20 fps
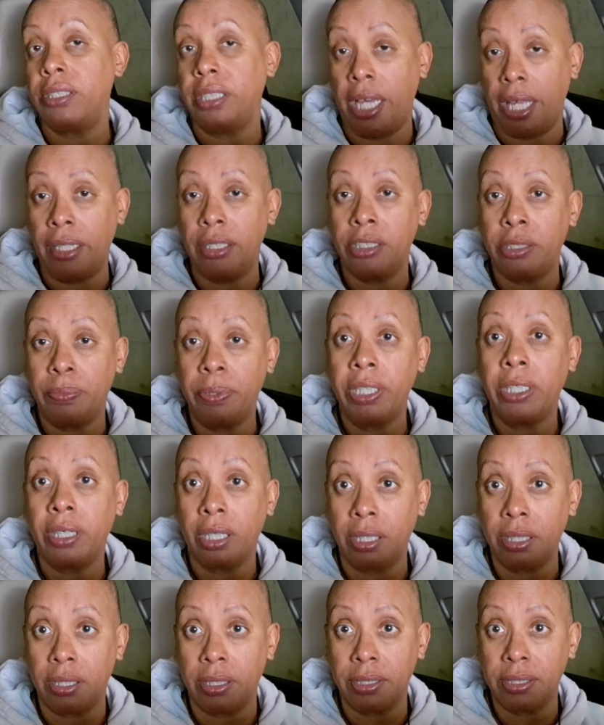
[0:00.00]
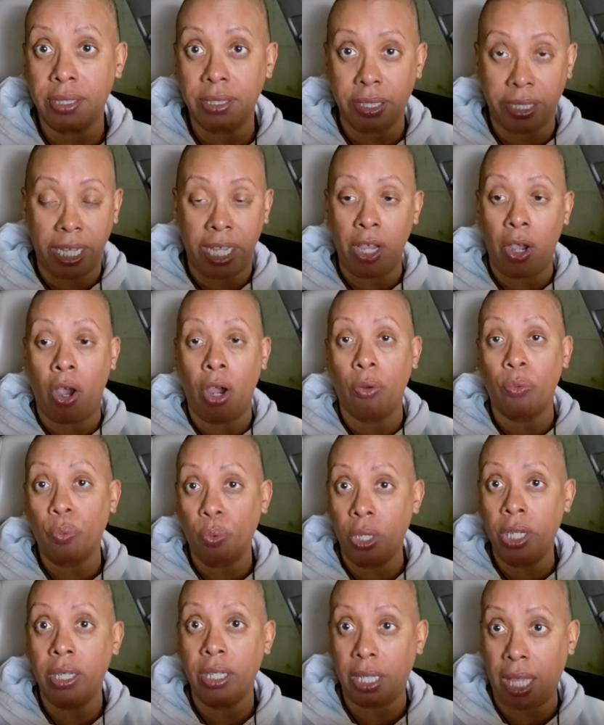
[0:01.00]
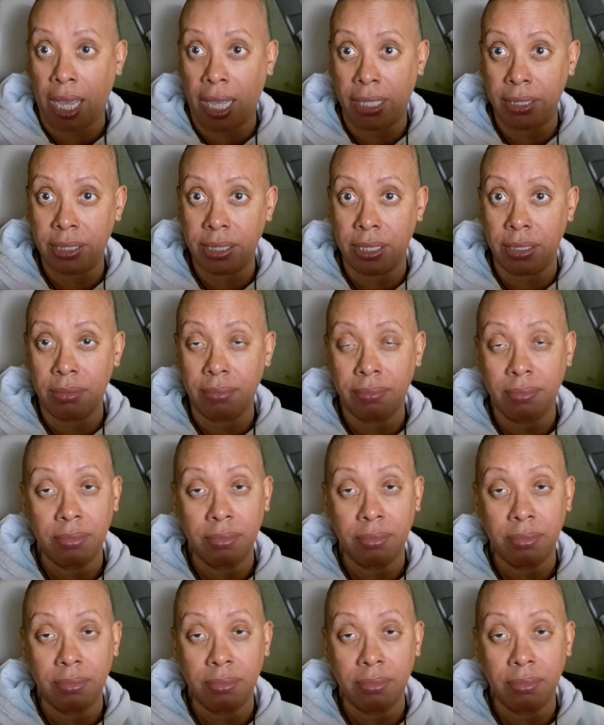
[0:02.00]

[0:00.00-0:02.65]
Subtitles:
that is because they are realizing